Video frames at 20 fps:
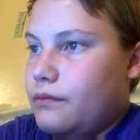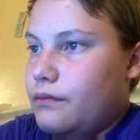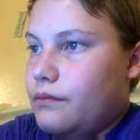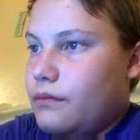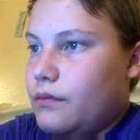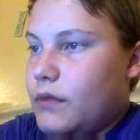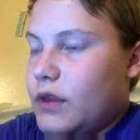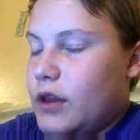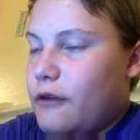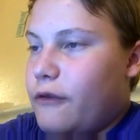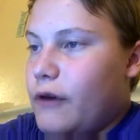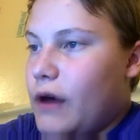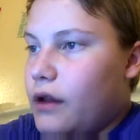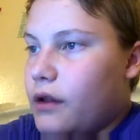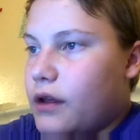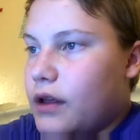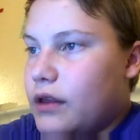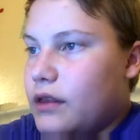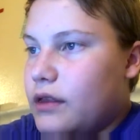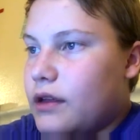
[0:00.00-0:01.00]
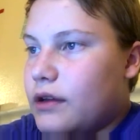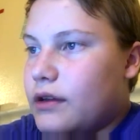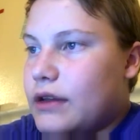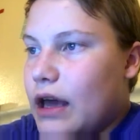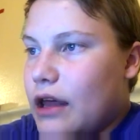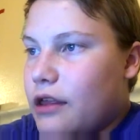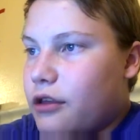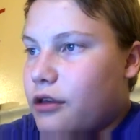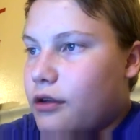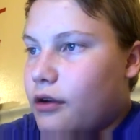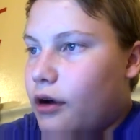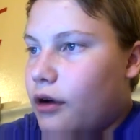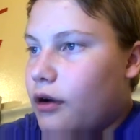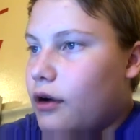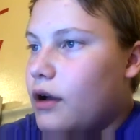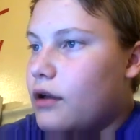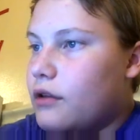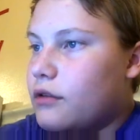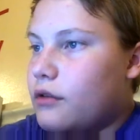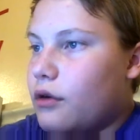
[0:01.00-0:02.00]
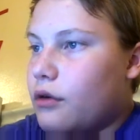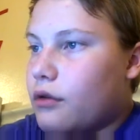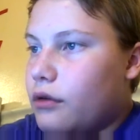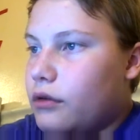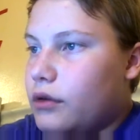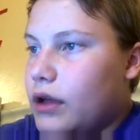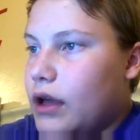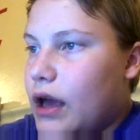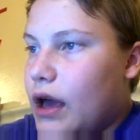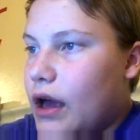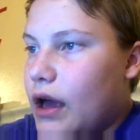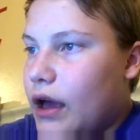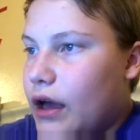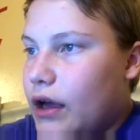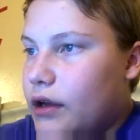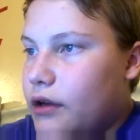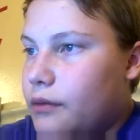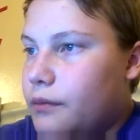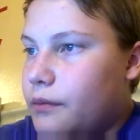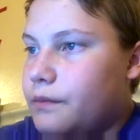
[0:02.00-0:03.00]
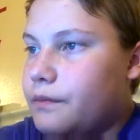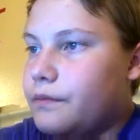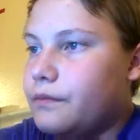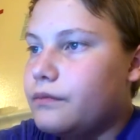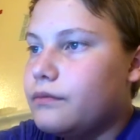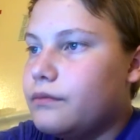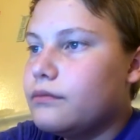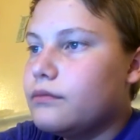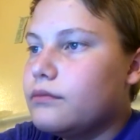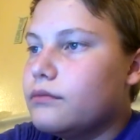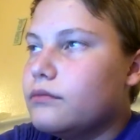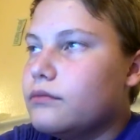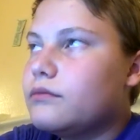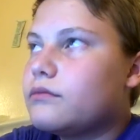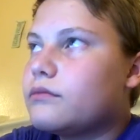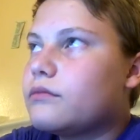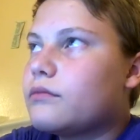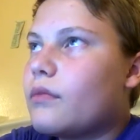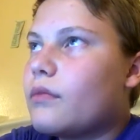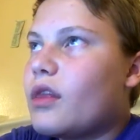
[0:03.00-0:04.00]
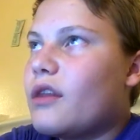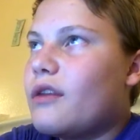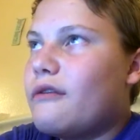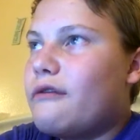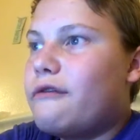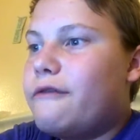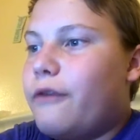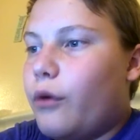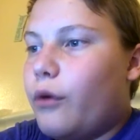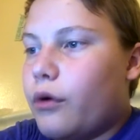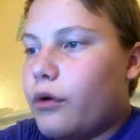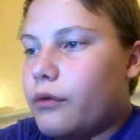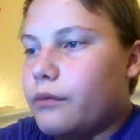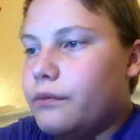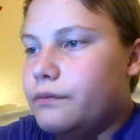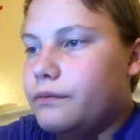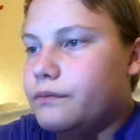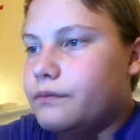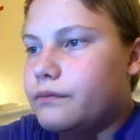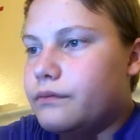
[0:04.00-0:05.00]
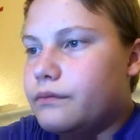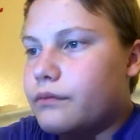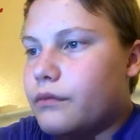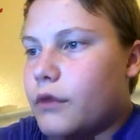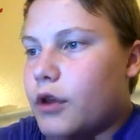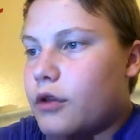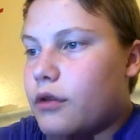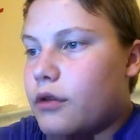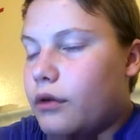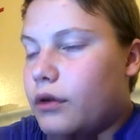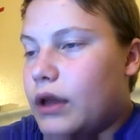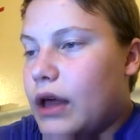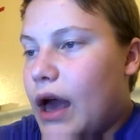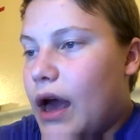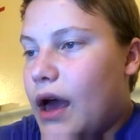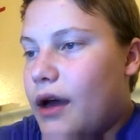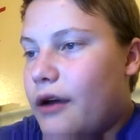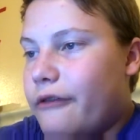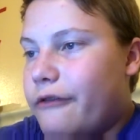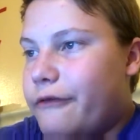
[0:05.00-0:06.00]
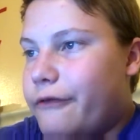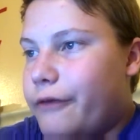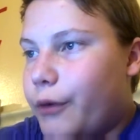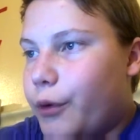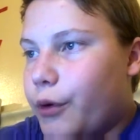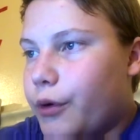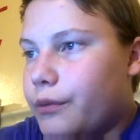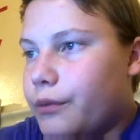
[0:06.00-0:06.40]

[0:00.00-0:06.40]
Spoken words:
the Falcon, the Death Star, those only had 4. Those only have 4